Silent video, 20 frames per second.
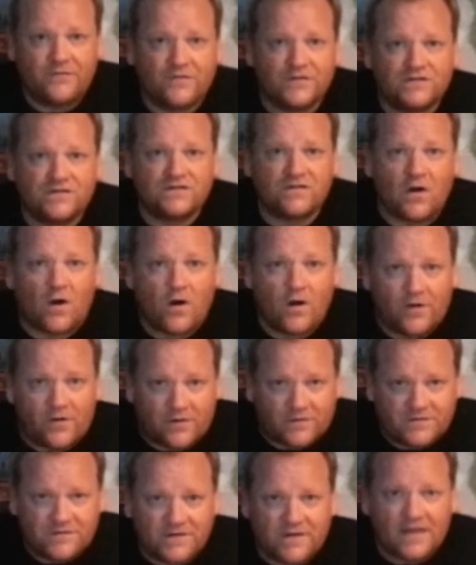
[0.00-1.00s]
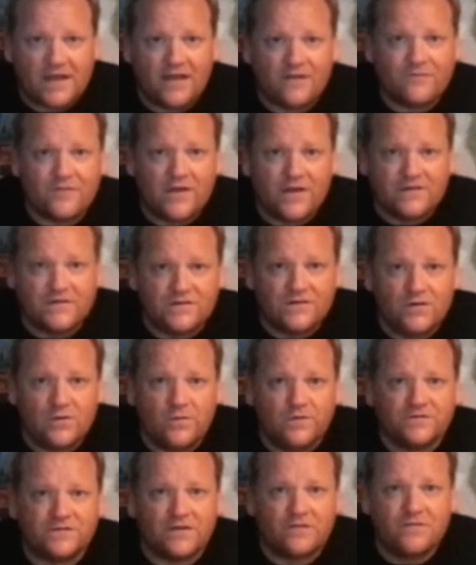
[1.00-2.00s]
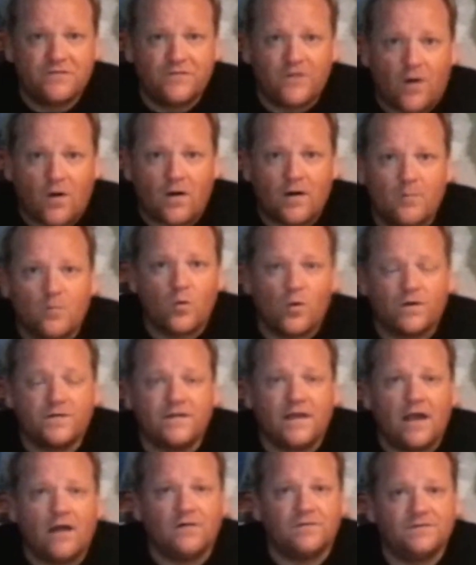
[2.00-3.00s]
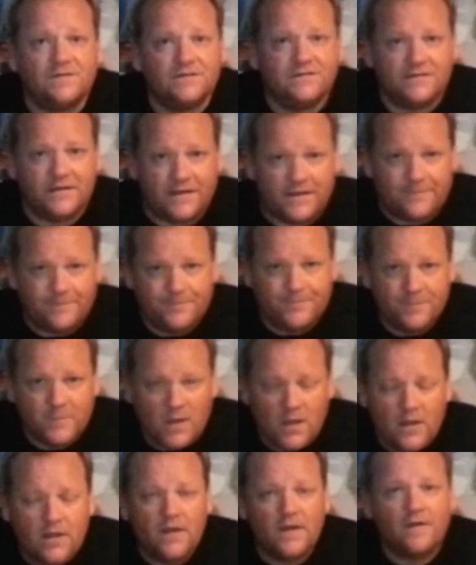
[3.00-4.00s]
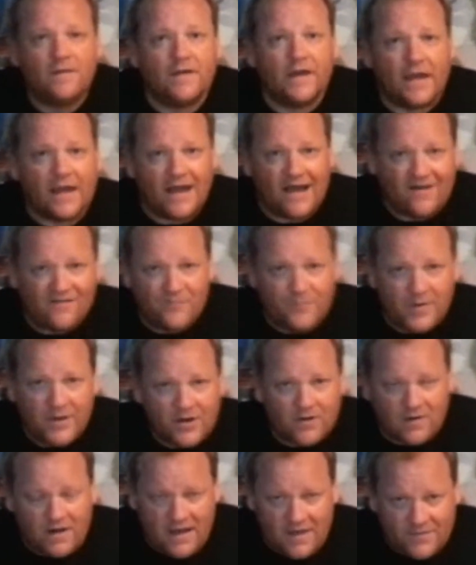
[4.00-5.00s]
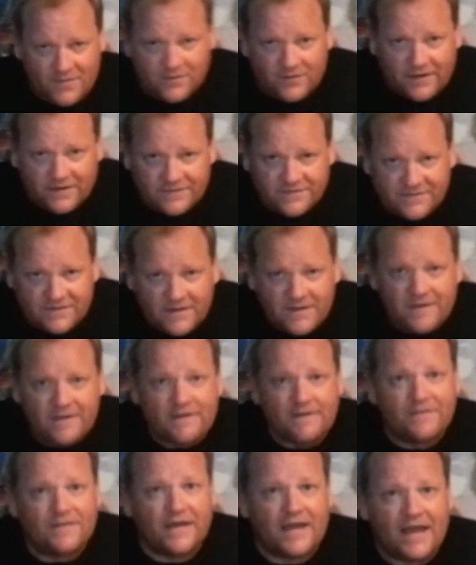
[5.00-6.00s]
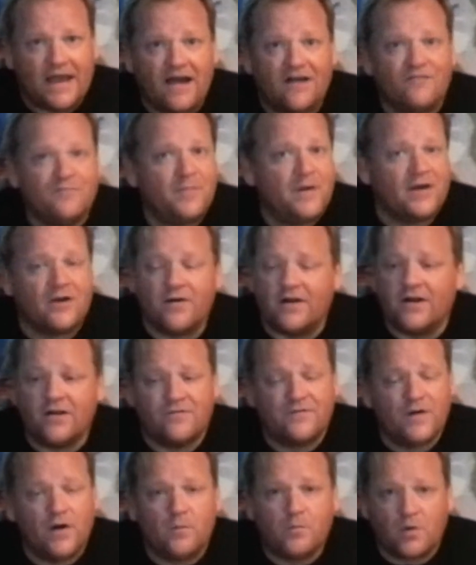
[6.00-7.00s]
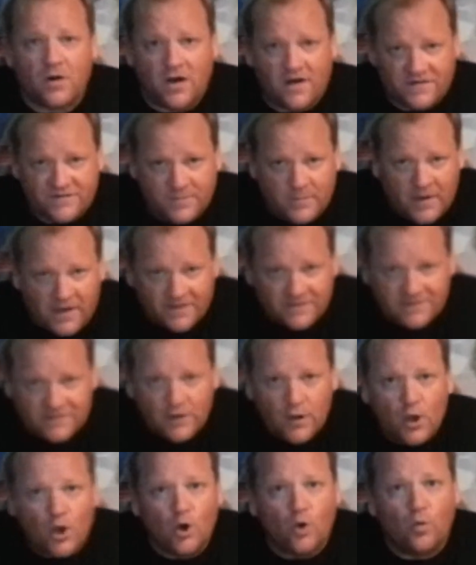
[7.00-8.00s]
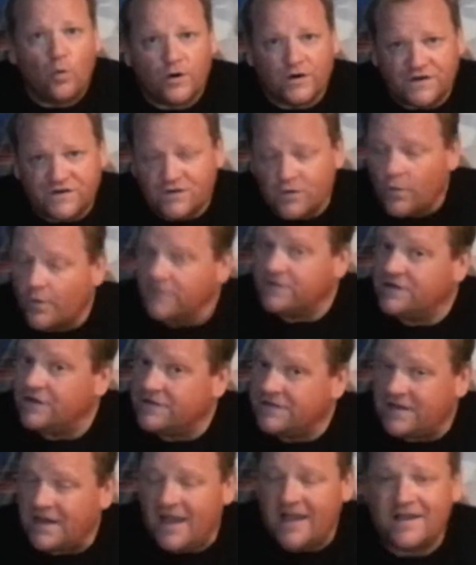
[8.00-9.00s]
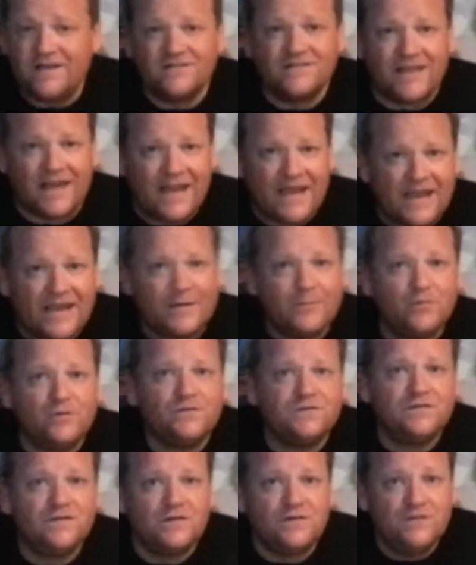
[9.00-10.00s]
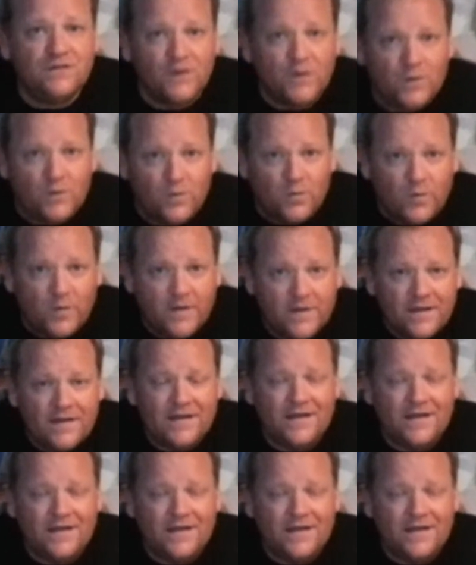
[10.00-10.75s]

For starters, FSU is a far more talented team. They have better athletes. They have better NFL prospects. What Georgia Tech is able to do